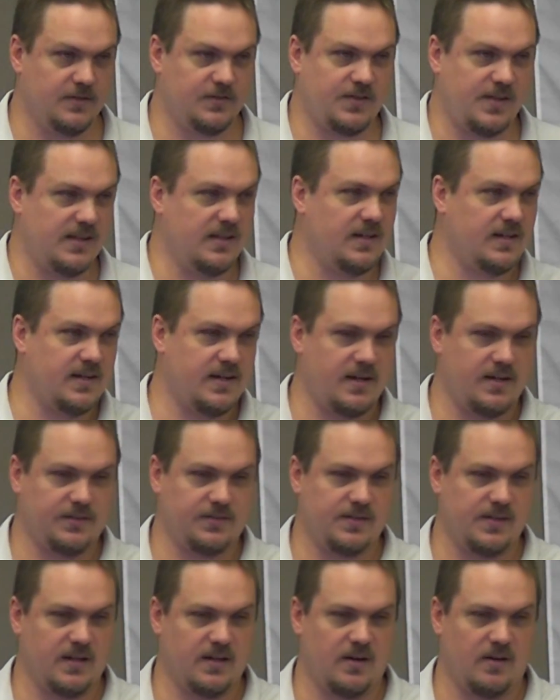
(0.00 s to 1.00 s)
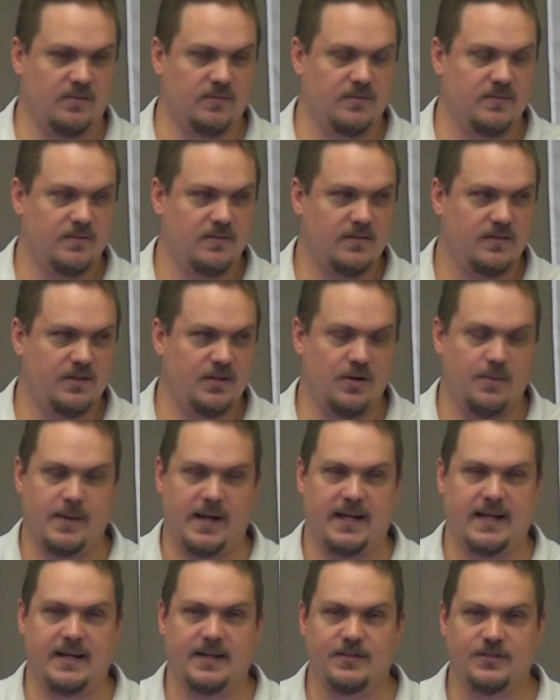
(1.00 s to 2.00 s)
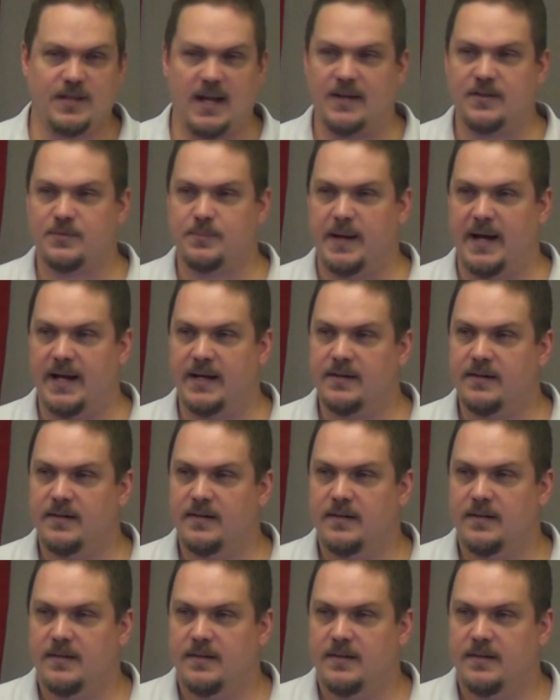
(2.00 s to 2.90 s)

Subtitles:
So they look at us and they go, you don't make any sense, man.